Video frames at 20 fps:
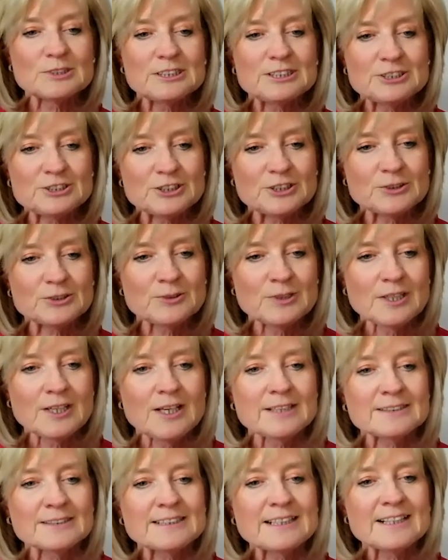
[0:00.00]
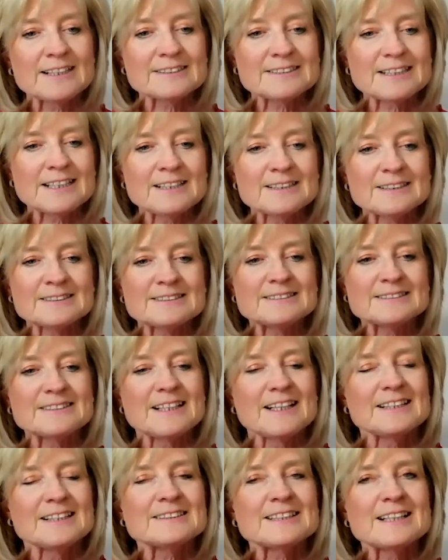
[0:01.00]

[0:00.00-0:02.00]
did you? Tell us